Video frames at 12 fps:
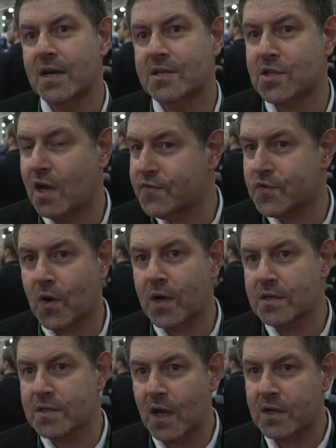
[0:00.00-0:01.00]

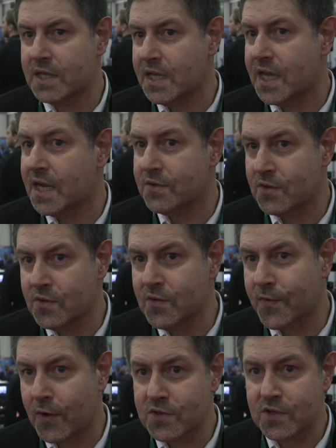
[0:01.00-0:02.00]
Softron on the air, the
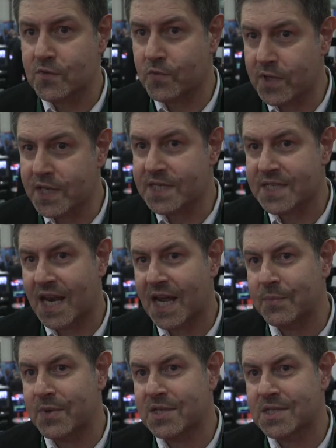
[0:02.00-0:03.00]
new version released at
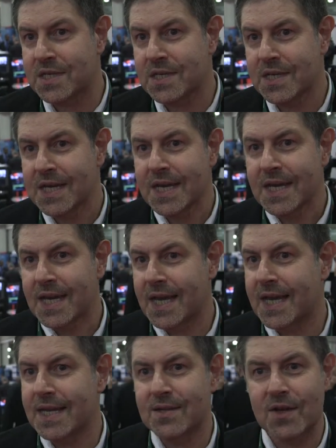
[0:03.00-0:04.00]
IBC,
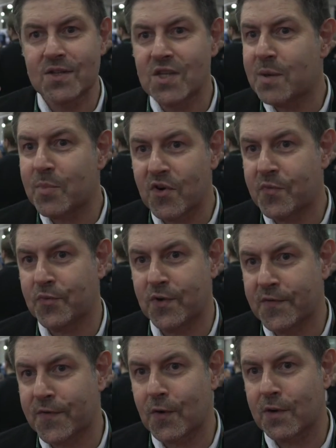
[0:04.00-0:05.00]
and a number of
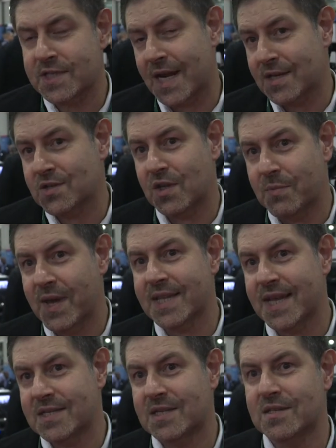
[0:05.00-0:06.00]
peripherals that actually
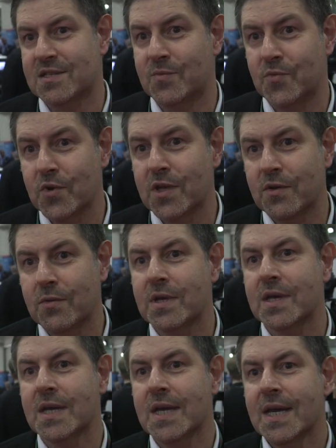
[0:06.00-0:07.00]
make that system
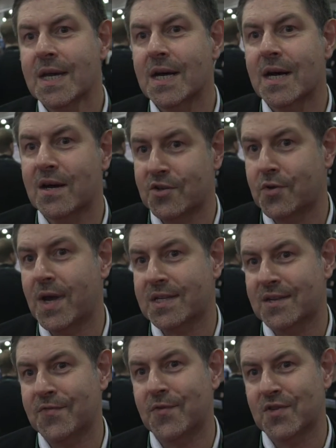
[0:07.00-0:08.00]
really
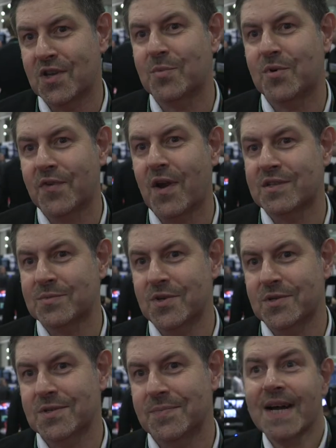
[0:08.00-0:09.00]
attractive for a number of
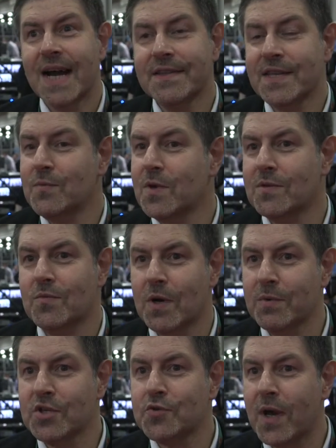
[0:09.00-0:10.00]
customers. I think
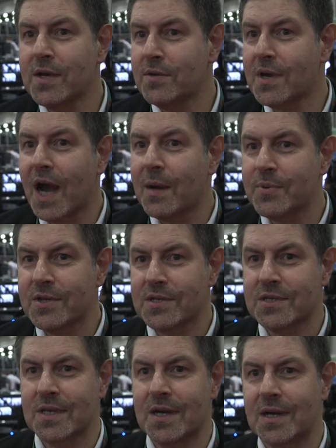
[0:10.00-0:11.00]
what we're trying to
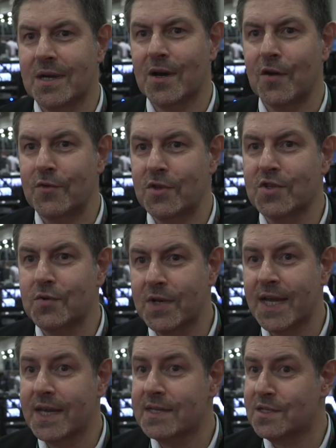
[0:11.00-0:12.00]
accomplish over the
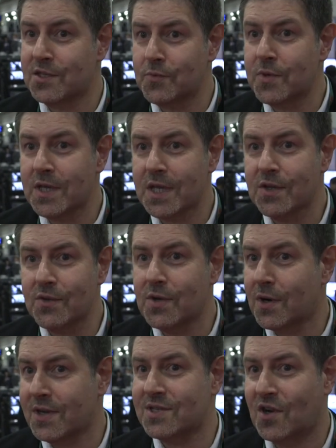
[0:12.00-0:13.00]
2 days is really New
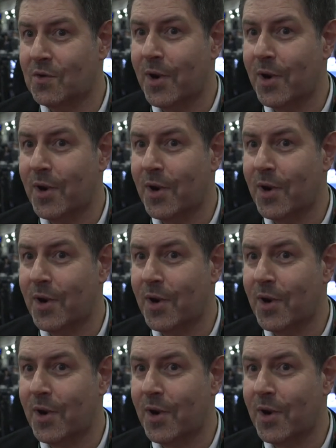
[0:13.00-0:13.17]
York is our